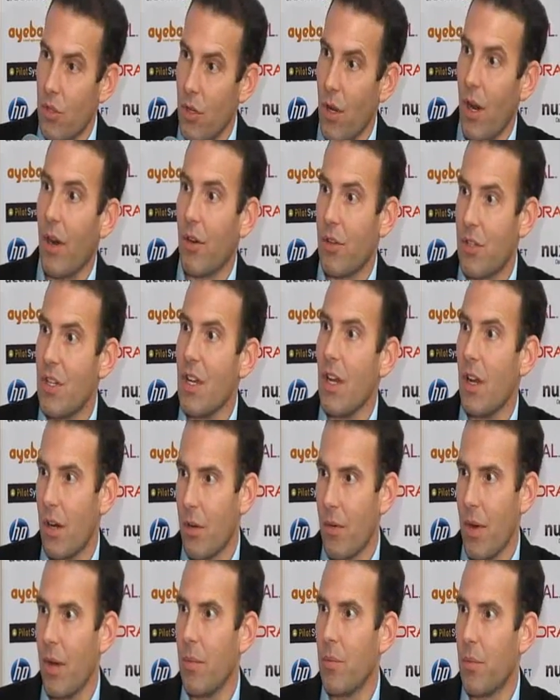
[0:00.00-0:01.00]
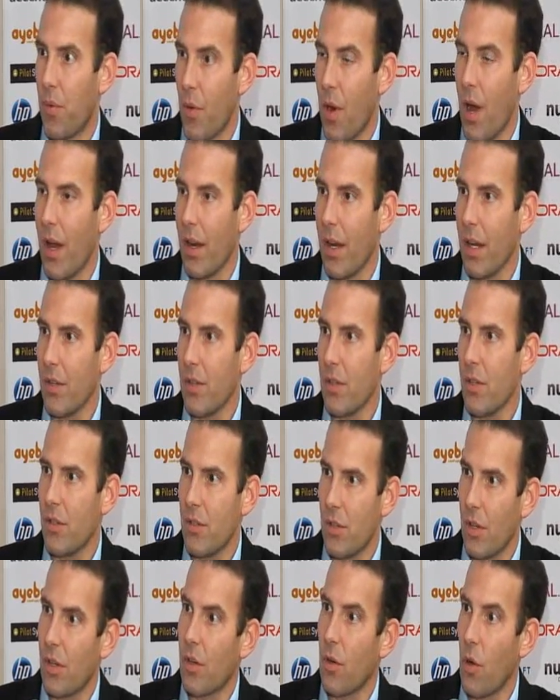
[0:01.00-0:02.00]
our CRM product is
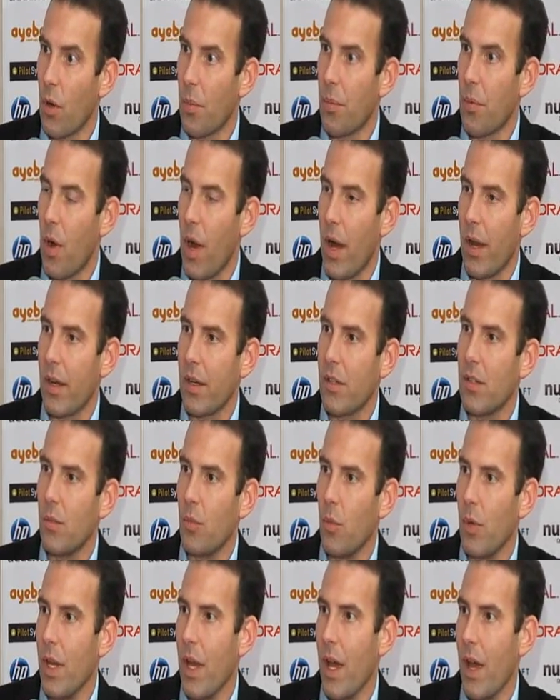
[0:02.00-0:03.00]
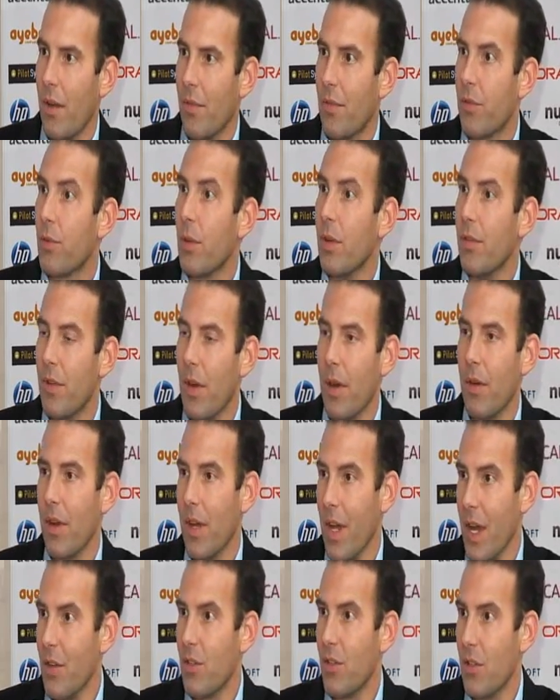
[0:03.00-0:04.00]
our core product, and we have three
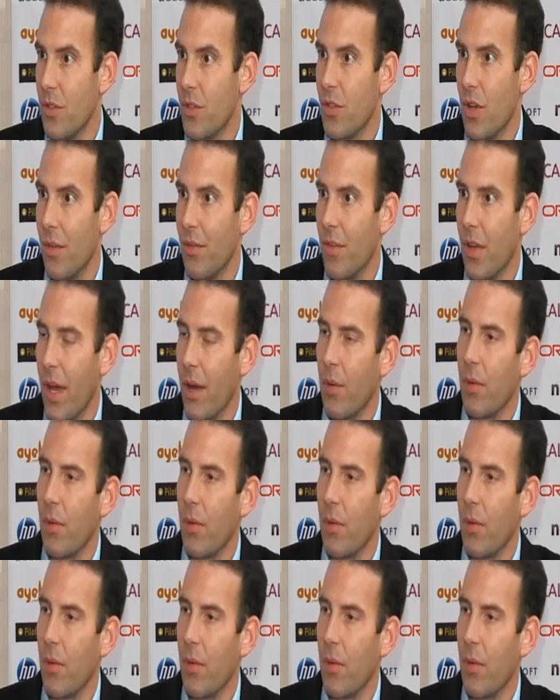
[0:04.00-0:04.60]
variations of that.